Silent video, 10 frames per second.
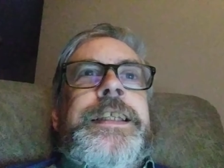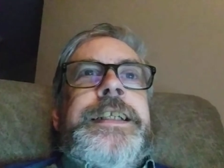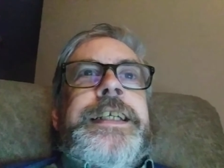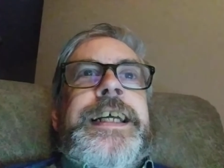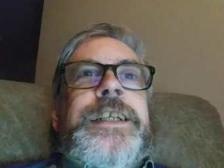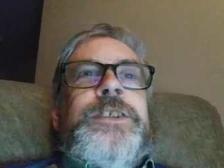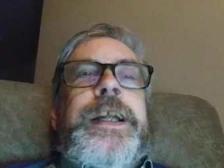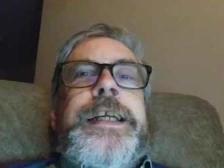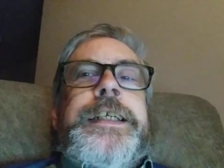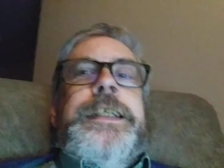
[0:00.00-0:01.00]
the title
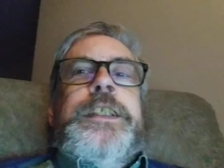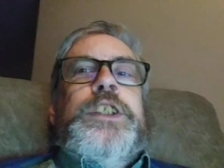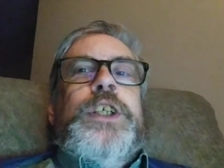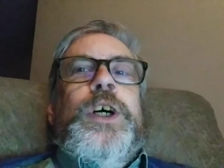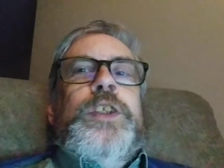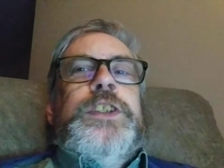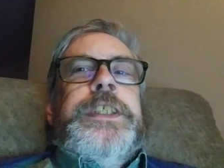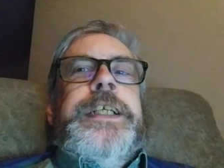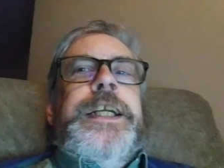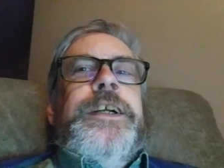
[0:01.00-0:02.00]
track is called
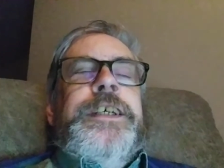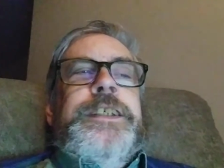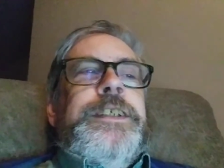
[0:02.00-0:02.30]
Sierra.